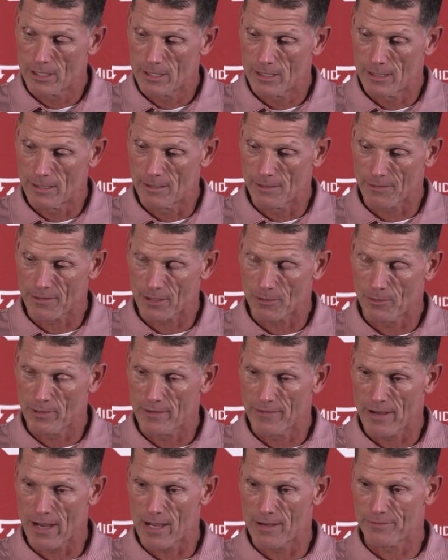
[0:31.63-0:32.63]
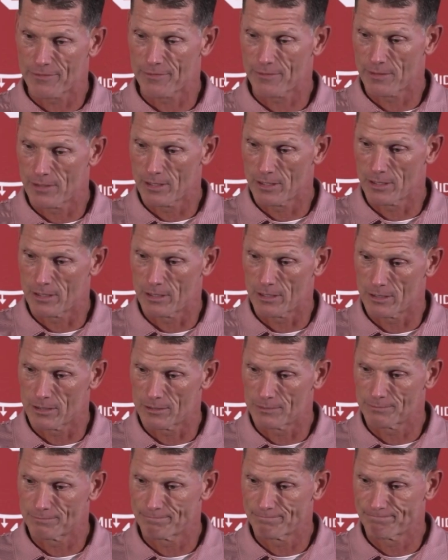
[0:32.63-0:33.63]
I think we have
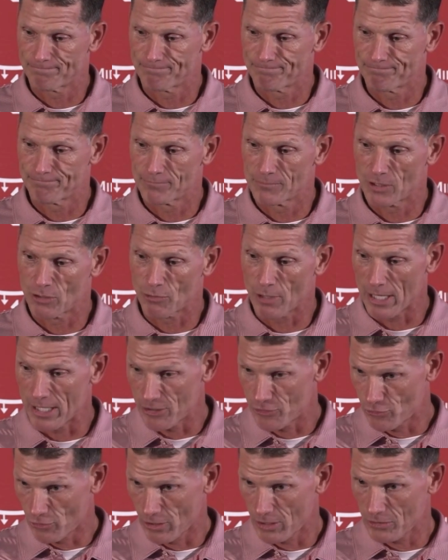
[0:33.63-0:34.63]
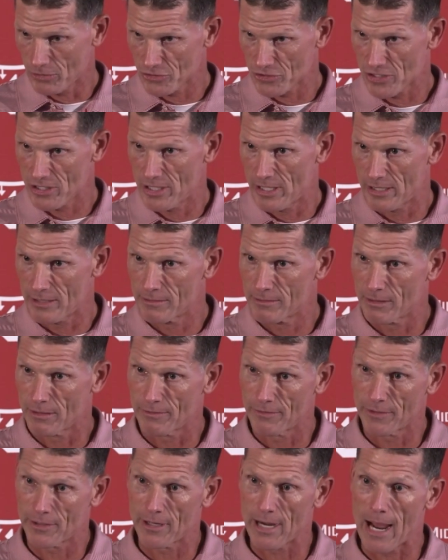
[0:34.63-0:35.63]
great drills that are
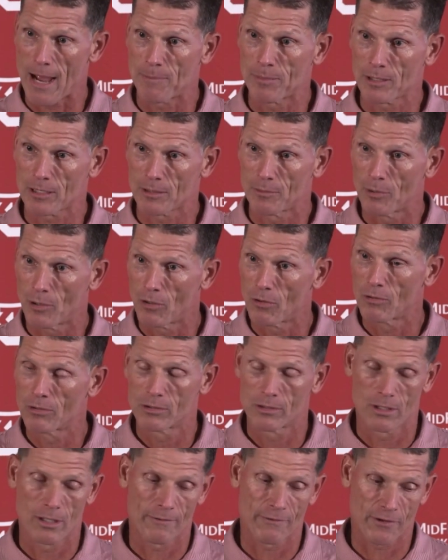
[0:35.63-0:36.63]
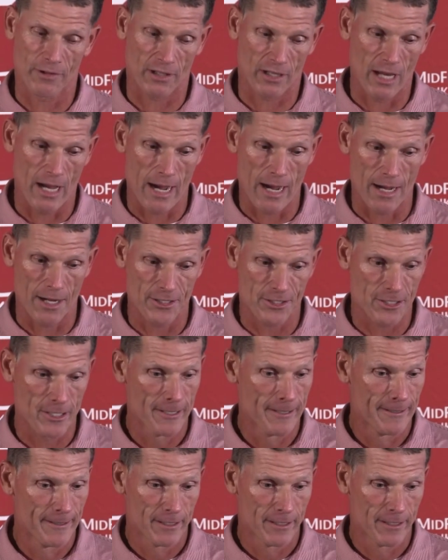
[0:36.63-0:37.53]
very applicable for the guys.